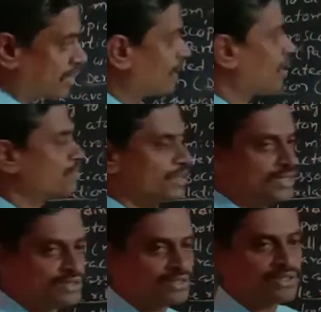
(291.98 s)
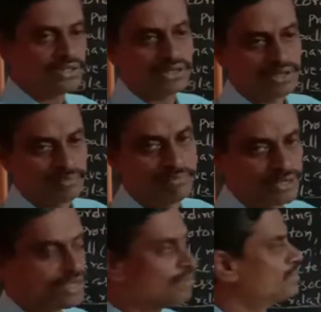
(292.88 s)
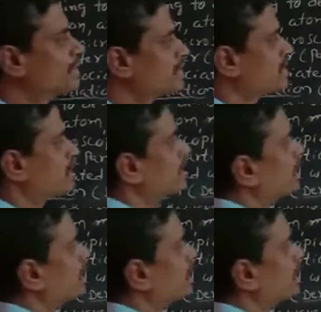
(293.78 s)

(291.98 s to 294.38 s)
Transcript: or objects. Big objects